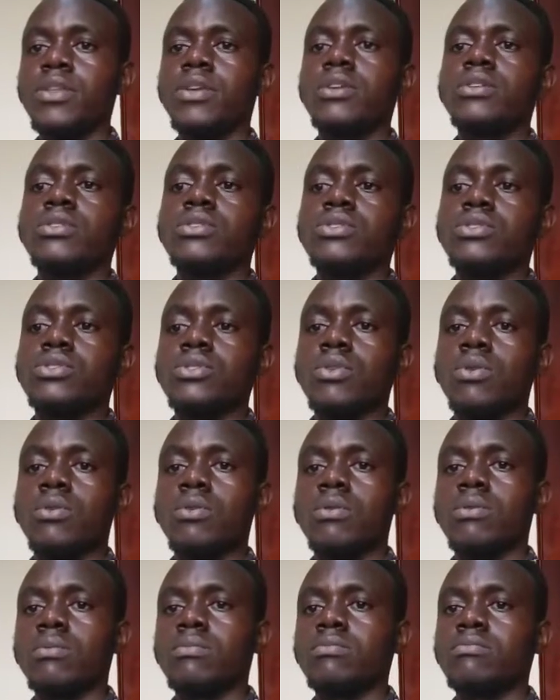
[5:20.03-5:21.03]

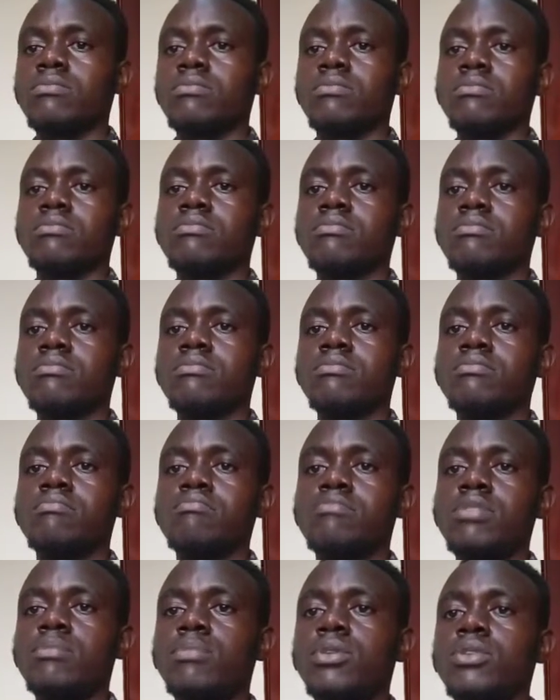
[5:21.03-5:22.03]
So
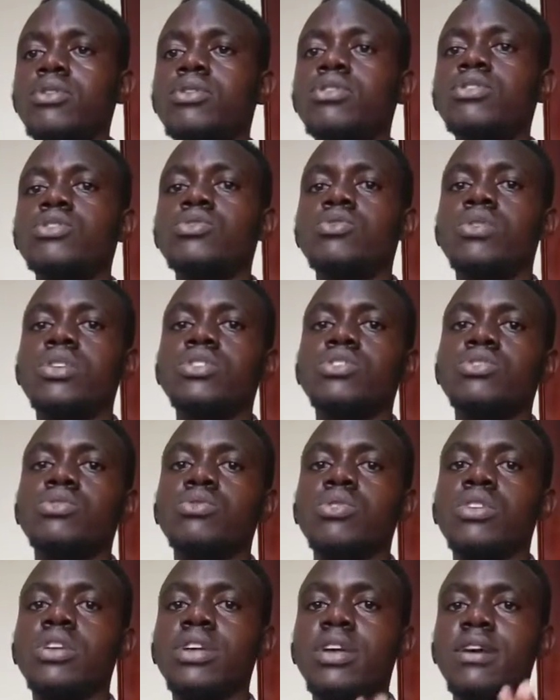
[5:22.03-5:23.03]
people don't want to
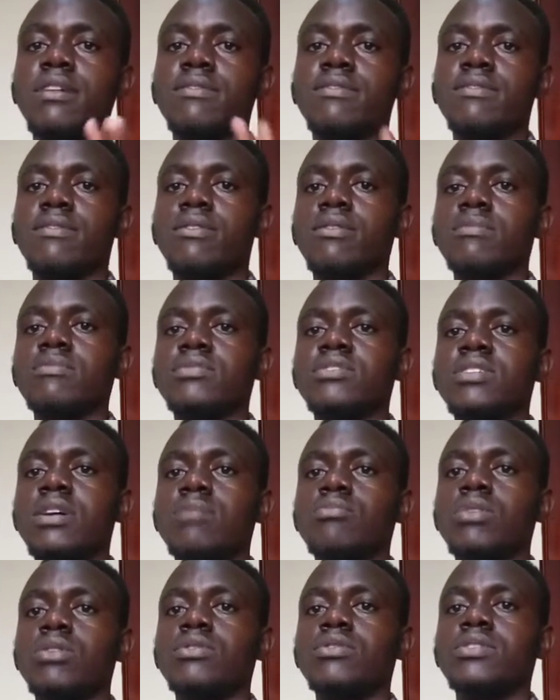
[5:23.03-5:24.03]
hear from
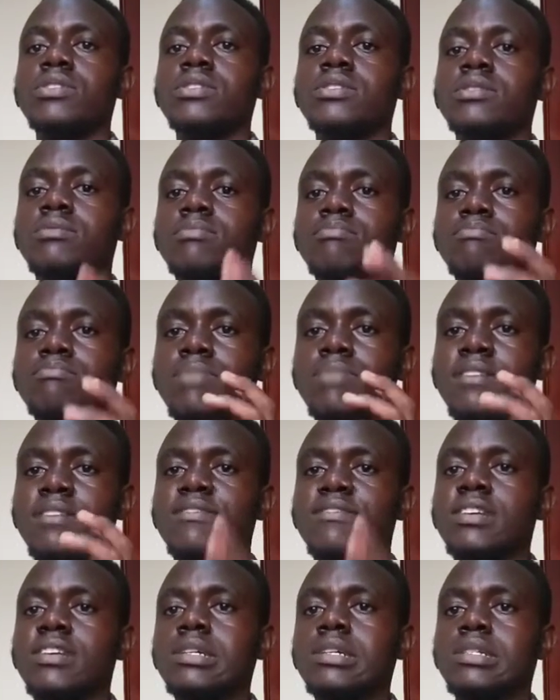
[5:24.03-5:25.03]
someone who is
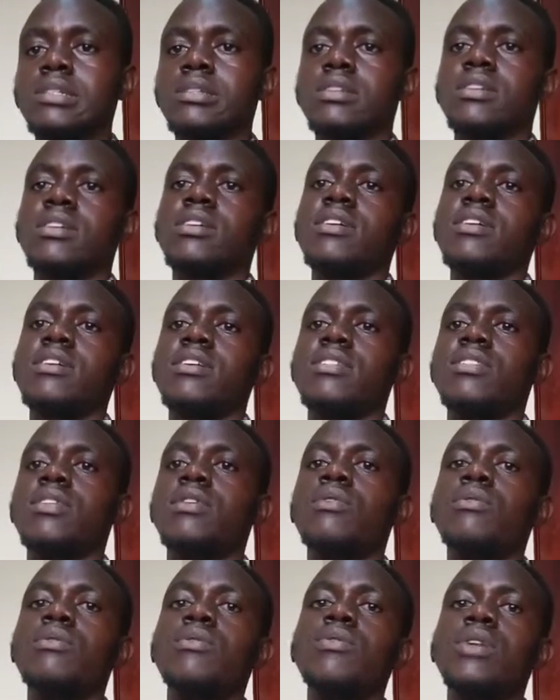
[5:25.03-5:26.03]
perfect. They
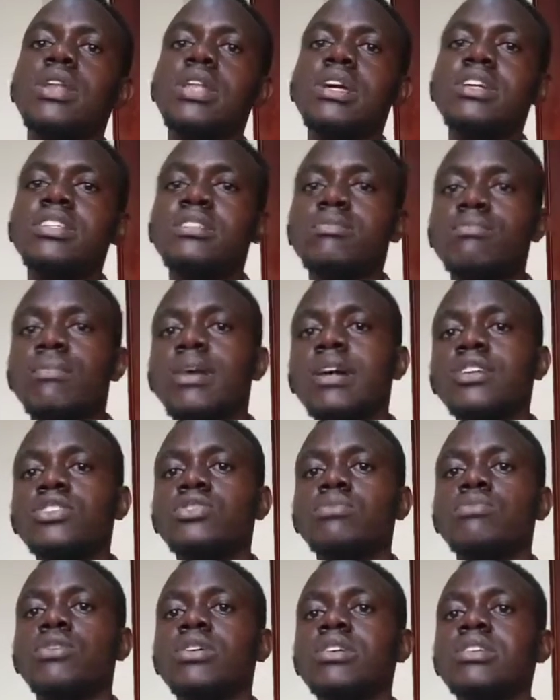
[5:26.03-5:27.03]
will relate much
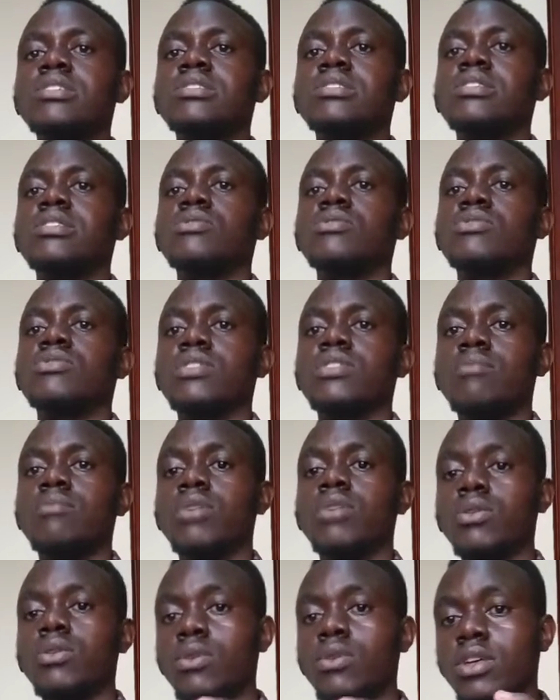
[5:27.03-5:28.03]
more easily to
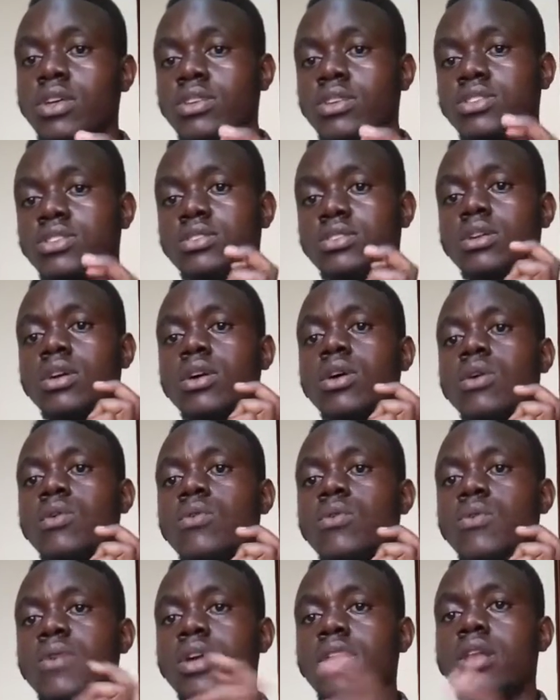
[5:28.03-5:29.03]
someone who is
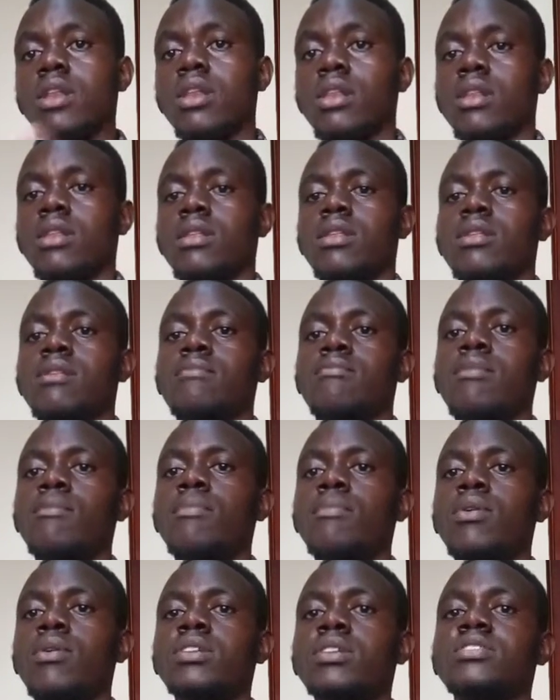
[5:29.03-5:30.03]
real.
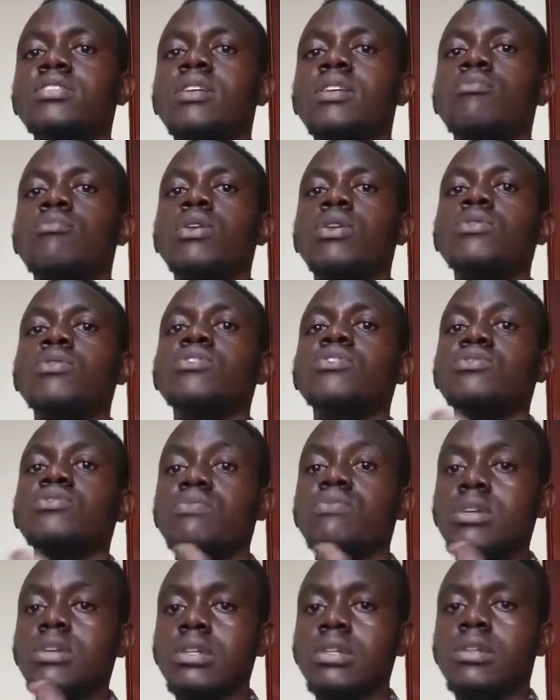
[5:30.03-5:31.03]
People want someone who is
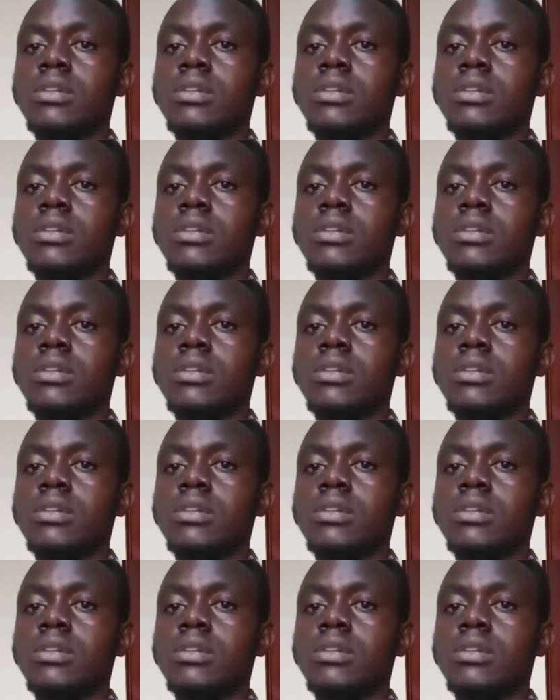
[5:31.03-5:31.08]
real.